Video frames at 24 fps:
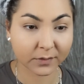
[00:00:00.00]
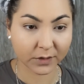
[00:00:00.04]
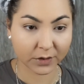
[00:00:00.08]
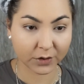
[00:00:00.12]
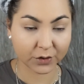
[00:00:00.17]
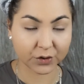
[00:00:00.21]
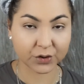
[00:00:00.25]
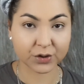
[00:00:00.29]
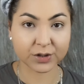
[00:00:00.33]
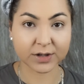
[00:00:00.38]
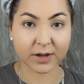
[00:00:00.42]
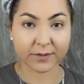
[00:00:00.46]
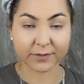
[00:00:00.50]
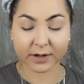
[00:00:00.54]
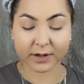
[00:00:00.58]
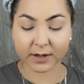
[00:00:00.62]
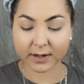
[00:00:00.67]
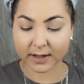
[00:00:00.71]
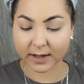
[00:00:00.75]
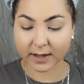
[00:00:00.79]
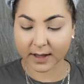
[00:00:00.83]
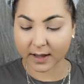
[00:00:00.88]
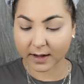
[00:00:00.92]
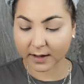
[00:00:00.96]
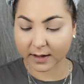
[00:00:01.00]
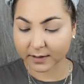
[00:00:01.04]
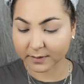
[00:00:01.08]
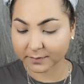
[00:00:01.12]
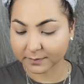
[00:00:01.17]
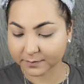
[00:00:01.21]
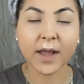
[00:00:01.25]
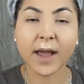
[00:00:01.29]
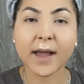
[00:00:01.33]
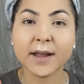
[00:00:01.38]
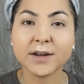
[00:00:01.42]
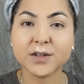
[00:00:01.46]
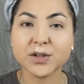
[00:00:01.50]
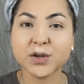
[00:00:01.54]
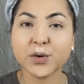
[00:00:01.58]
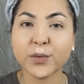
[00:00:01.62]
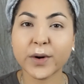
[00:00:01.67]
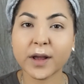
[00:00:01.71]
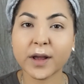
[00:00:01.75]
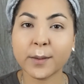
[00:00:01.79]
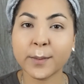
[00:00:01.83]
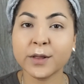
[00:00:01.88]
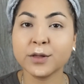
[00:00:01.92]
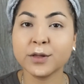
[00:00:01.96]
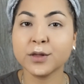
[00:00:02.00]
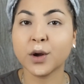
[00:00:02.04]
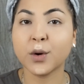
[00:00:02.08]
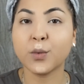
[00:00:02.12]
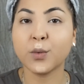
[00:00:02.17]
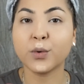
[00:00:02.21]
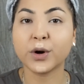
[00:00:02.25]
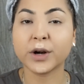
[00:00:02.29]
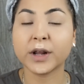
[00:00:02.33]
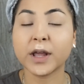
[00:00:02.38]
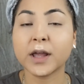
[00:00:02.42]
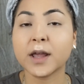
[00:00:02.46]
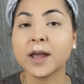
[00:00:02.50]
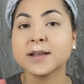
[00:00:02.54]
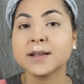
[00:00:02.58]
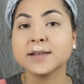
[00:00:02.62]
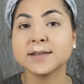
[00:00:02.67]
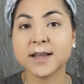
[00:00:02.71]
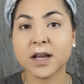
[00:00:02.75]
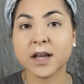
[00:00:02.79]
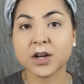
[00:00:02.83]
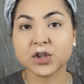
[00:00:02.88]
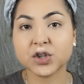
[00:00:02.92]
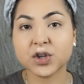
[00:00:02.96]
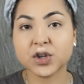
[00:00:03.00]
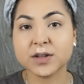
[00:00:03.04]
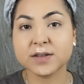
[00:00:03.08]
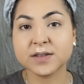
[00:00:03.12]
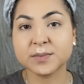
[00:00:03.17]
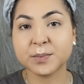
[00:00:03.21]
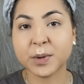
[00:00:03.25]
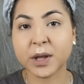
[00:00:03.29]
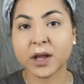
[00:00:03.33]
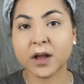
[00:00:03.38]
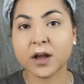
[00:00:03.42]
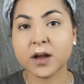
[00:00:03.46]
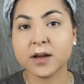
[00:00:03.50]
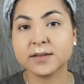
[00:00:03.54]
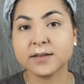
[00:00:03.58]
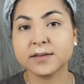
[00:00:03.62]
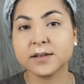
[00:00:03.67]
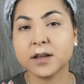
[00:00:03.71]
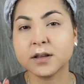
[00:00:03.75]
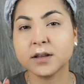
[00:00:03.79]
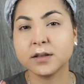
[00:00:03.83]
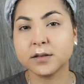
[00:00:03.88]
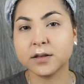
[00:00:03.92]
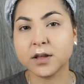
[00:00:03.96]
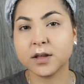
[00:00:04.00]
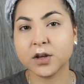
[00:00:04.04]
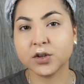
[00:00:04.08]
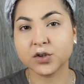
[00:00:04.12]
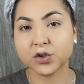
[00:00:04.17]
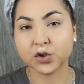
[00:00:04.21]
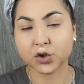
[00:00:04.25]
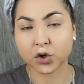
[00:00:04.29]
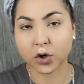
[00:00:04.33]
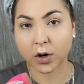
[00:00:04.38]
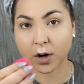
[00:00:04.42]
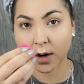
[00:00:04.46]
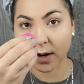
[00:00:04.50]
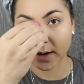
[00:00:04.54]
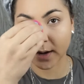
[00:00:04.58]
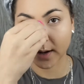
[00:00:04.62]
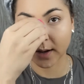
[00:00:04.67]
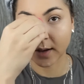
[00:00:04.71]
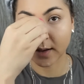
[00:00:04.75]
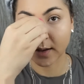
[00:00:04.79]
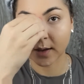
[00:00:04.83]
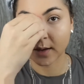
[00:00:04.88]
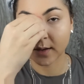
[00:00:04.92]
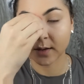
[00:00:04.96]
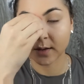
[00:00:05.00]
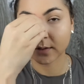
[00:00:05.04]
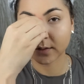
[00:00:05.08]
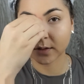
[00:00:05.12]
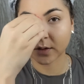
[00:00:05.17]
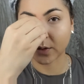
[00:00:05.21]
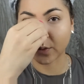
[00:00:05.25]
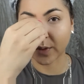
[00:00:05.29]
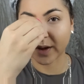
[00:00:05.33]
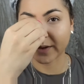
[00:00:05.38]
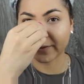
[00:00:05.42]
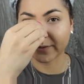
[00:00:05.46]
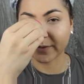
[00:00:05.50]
you should definitely get it. I do recommend though working in sections because it does dry quite